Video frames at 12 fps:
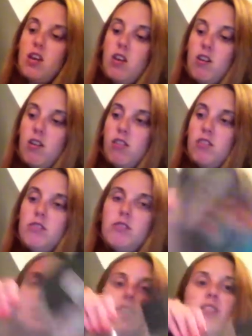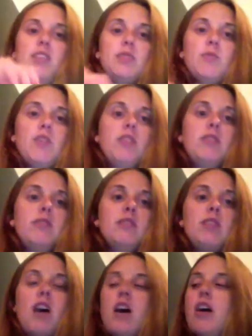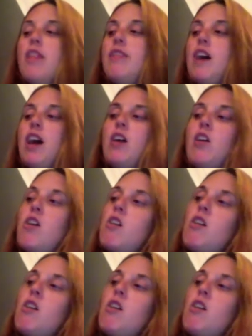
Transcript: are, like these ones, that are